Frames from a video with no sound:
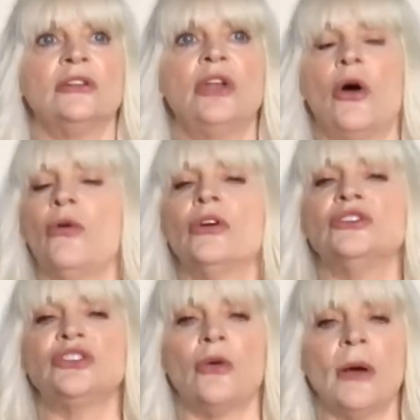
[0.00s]
No,
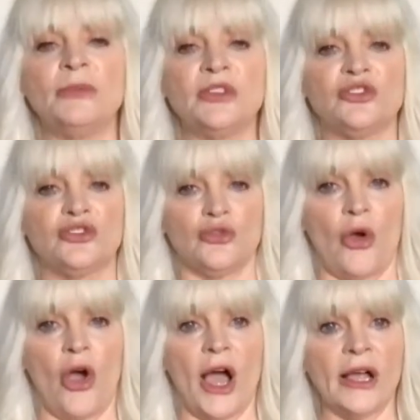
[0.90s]
show up
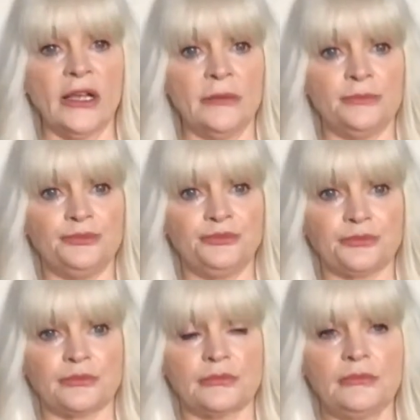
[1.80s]
strong
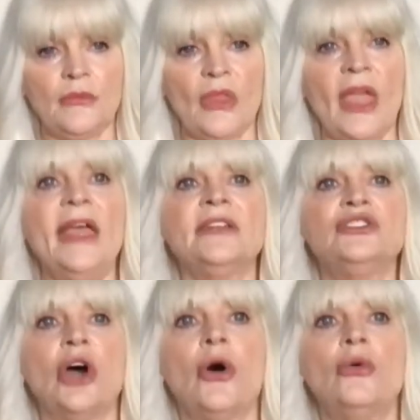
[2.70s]
and
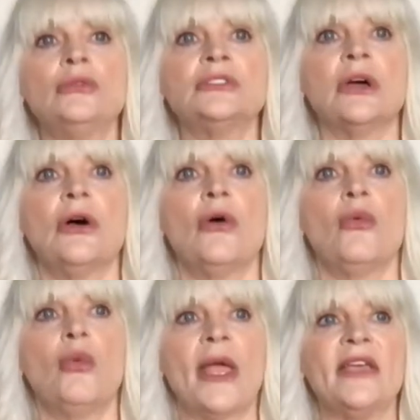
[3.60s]
don't
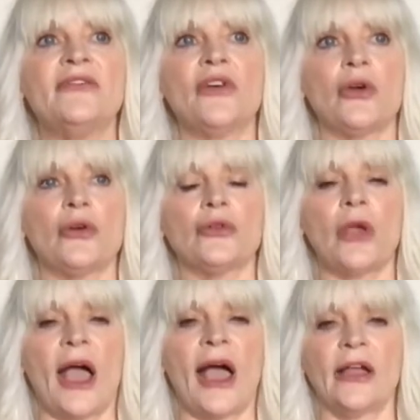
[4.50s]
waver
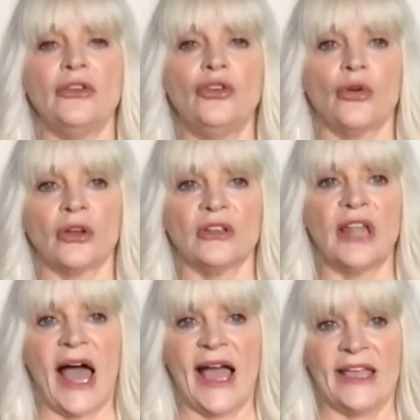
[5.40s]
on your
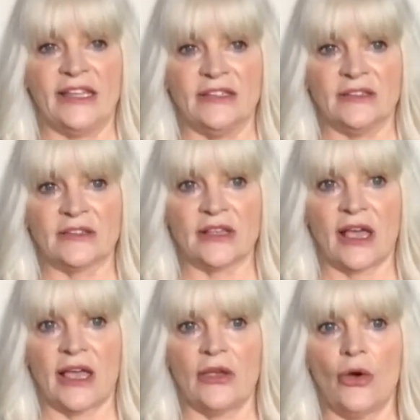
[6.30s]
lines.
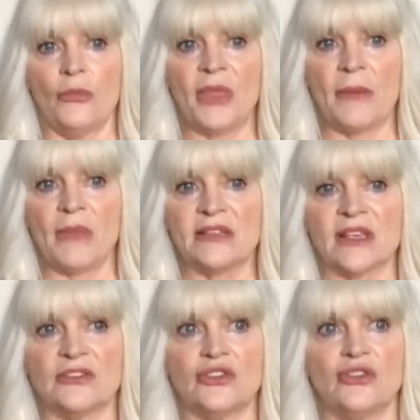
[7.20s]
I hope that makes
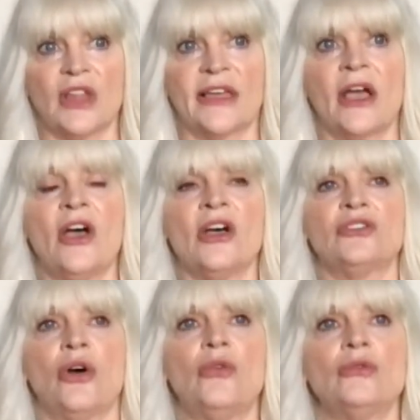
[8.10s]
sense to you. Like
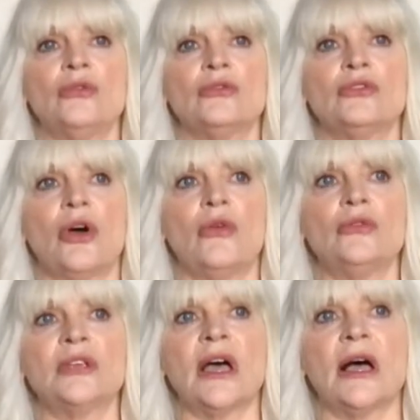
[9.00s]
don't
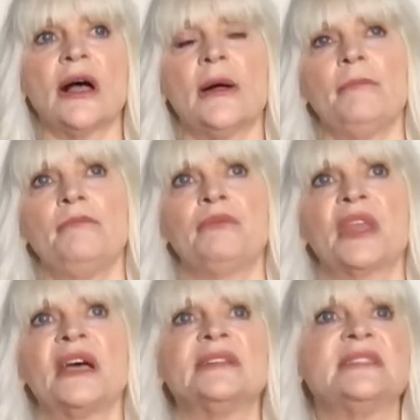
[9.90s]
don't um
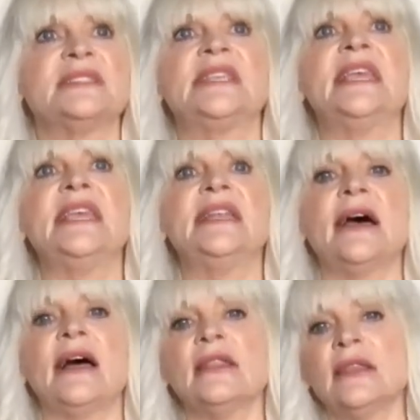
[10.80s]
concede
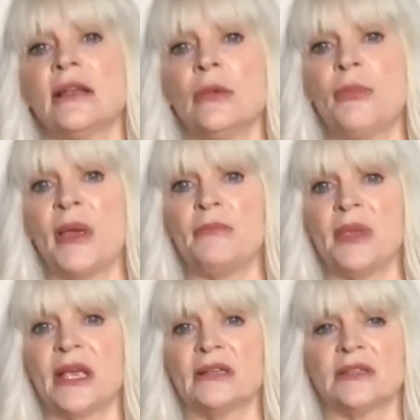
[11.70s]
a little bit
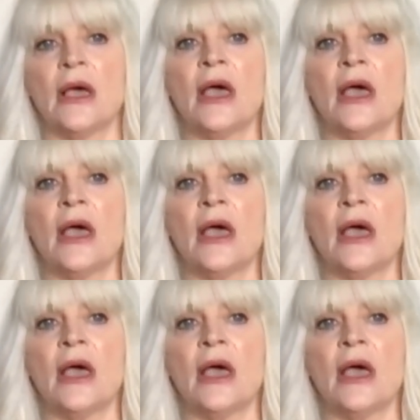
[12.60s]
because